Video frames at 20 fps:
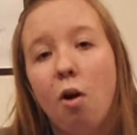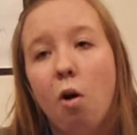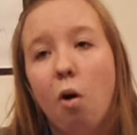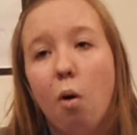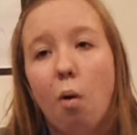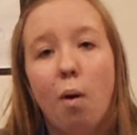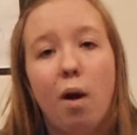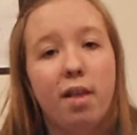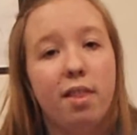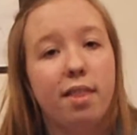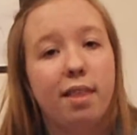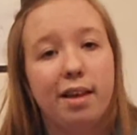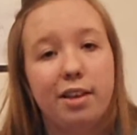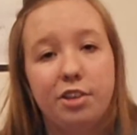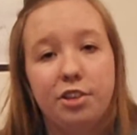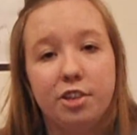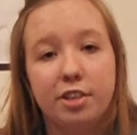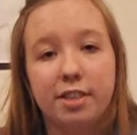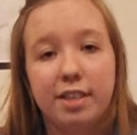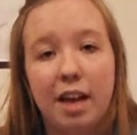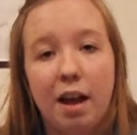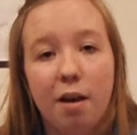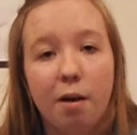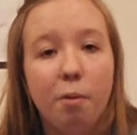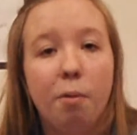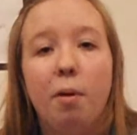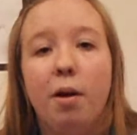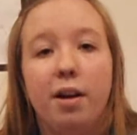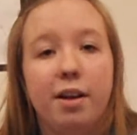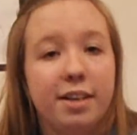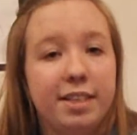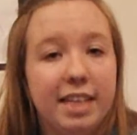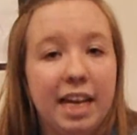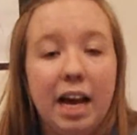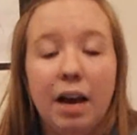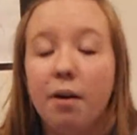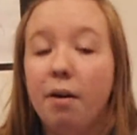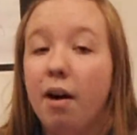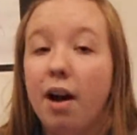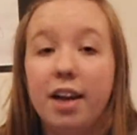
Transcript: or whether that's just how it worked out,